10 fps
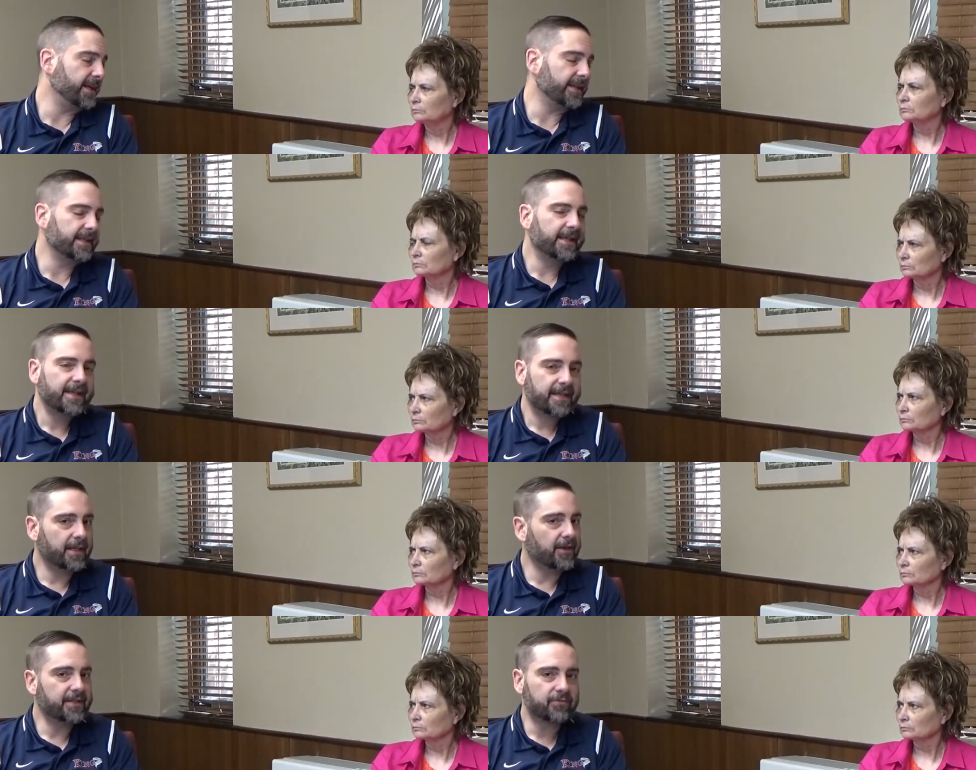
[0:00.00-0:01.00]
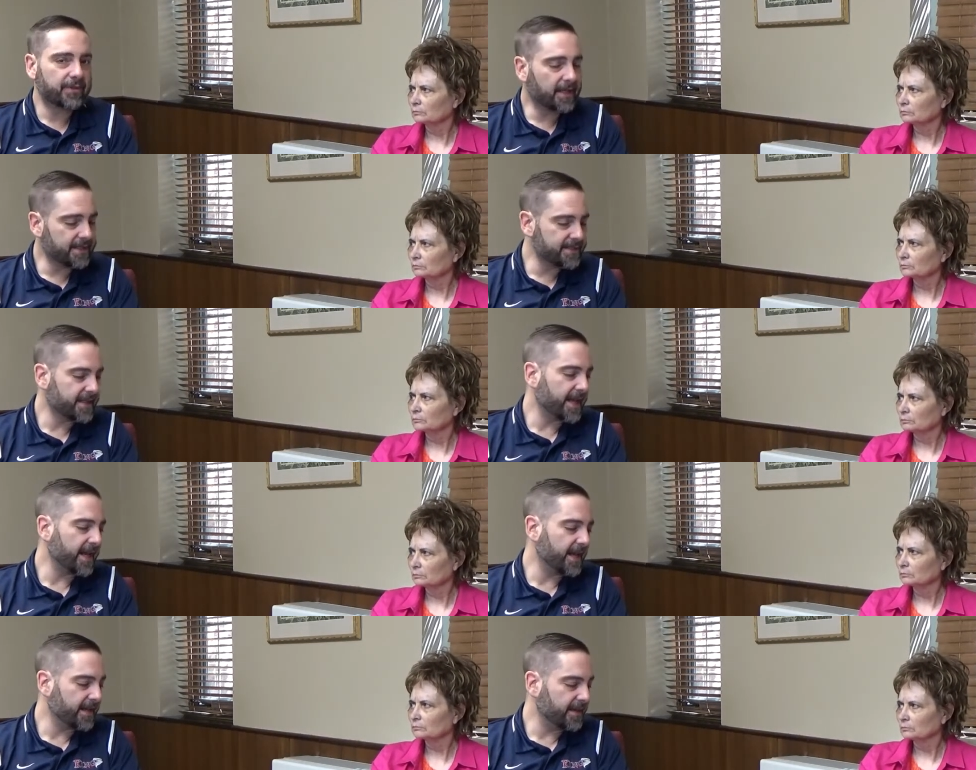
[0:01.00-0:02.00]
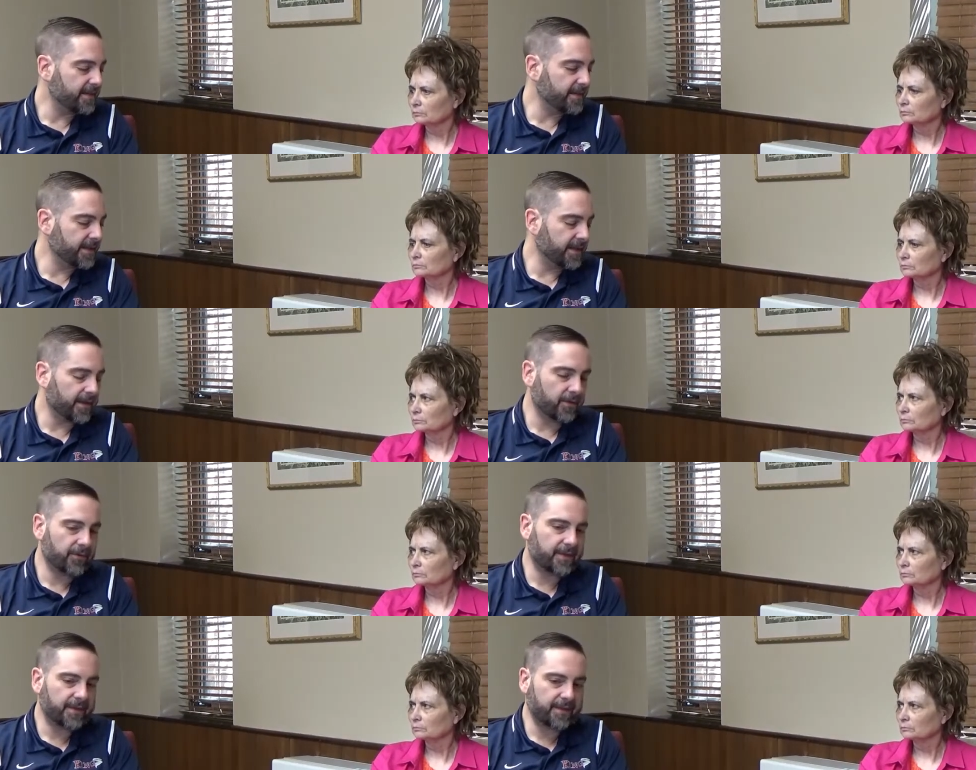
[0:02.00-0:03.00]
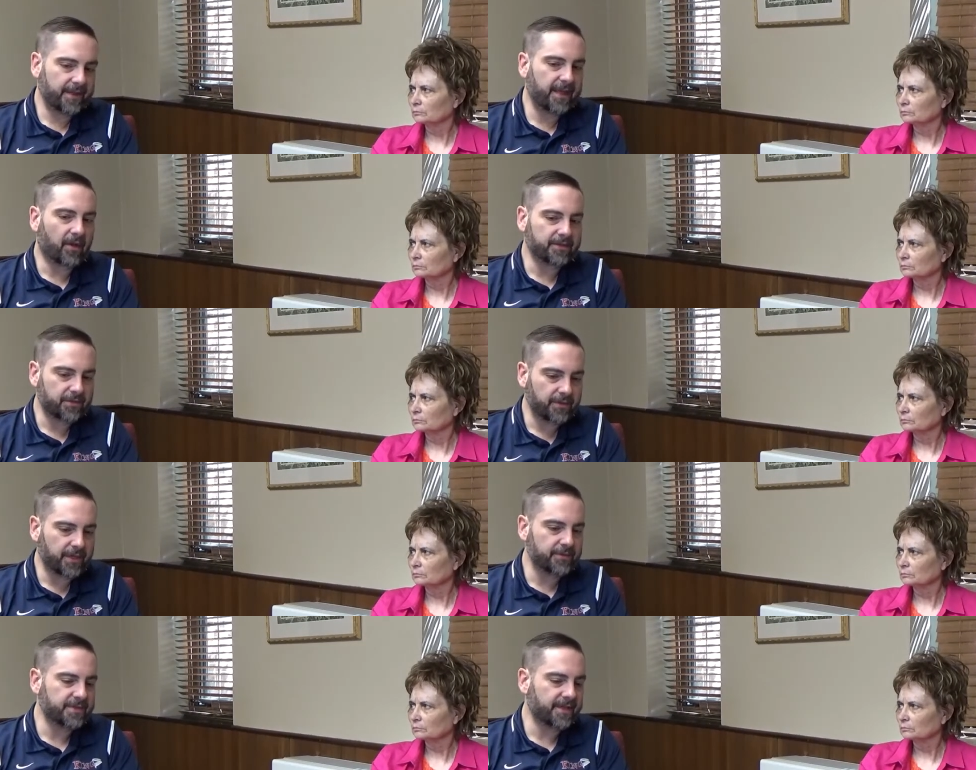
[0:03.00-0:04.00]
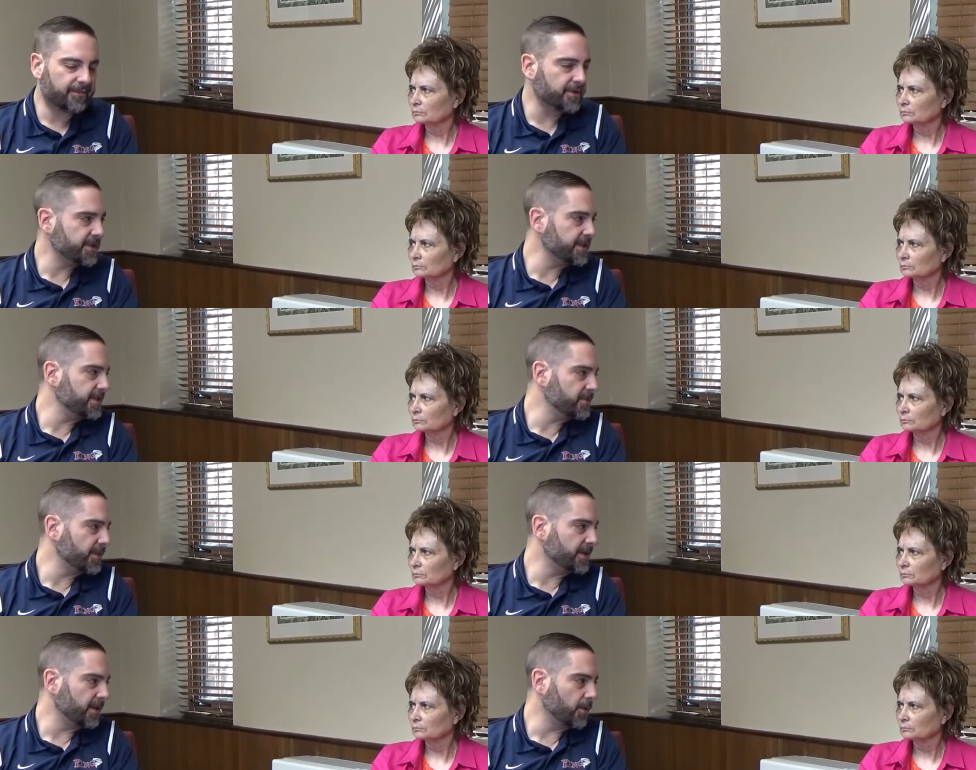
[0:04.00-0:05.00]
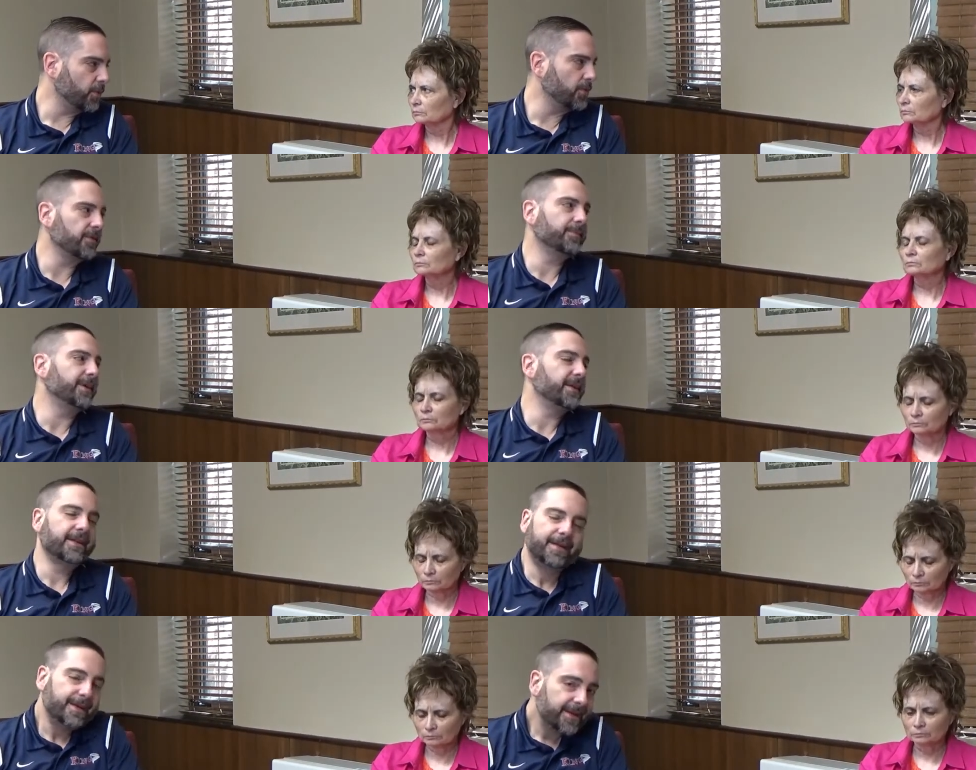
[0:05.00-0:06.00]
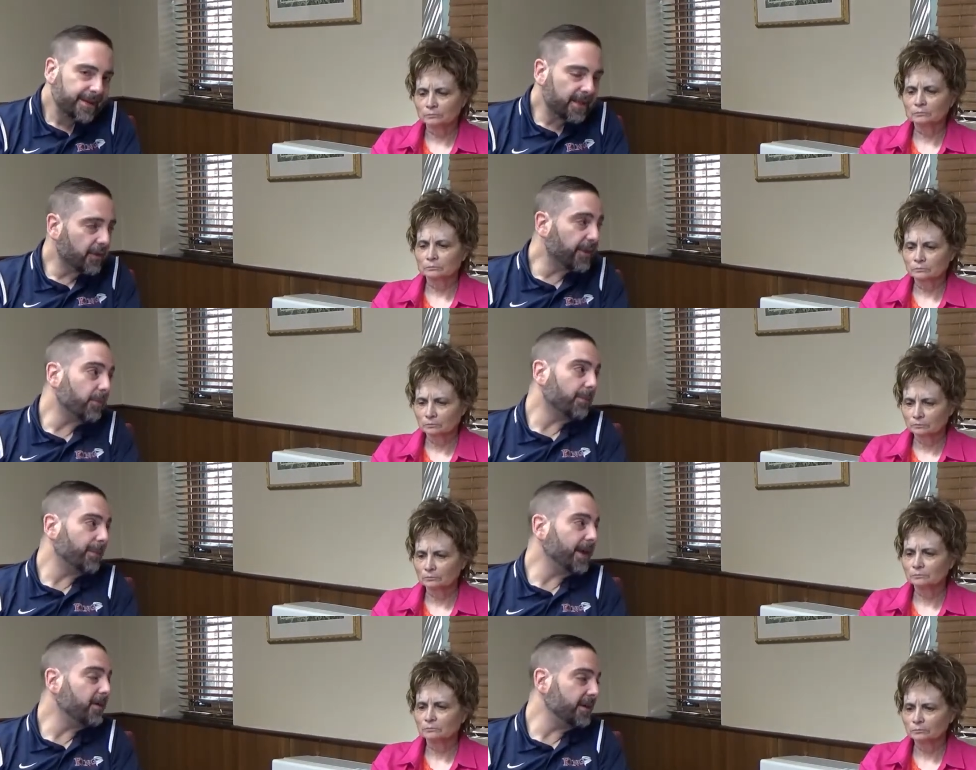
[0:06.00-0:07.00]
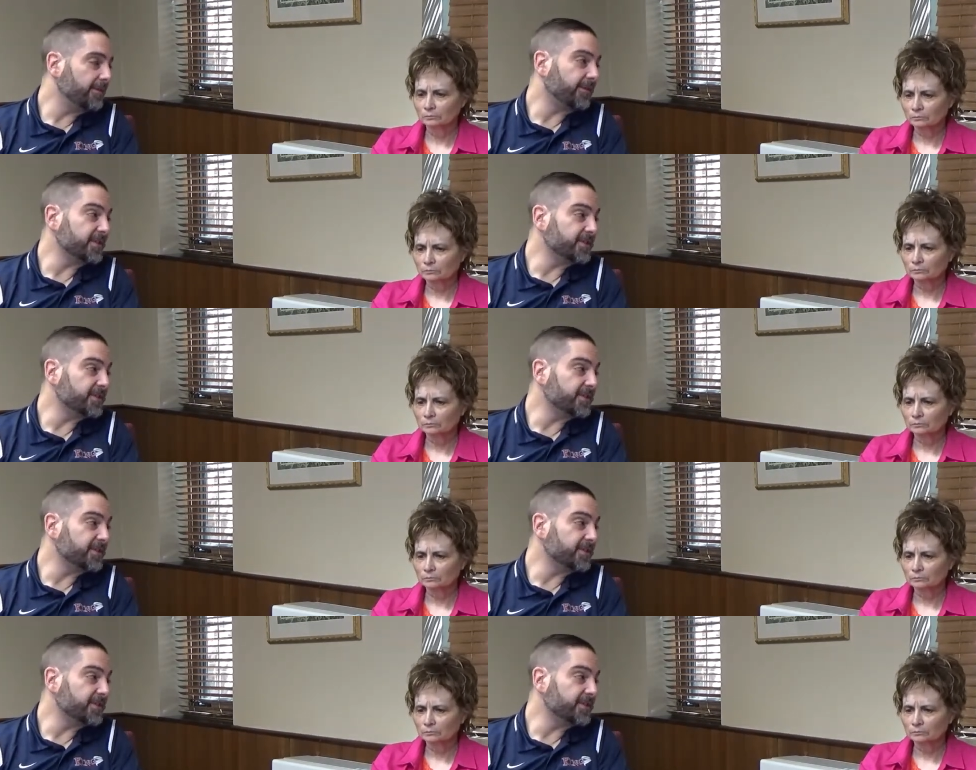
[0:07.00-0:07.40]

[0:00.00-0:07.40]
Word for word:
Speaker 1: and you know he's really sad, and you know he also knows that Virginia's with the Lord, but mm -hmm. you know they were married for